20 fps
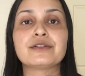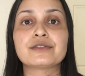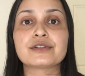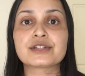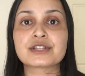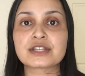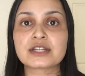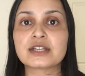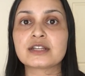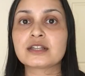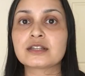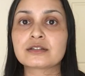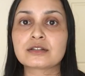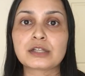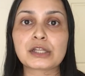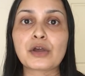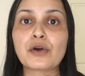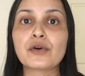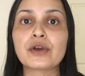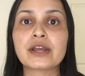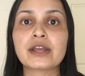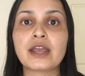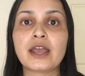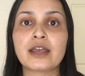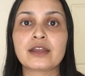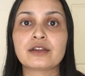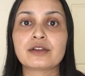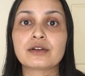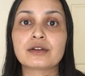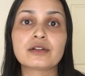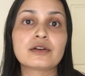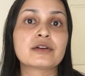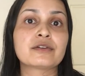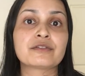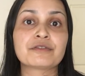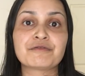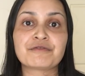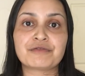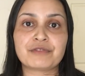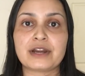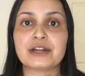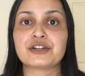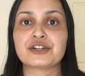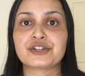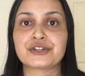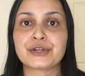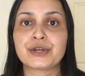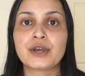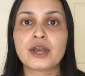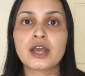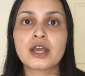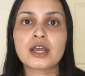Your skin is glowing and you look refreshed.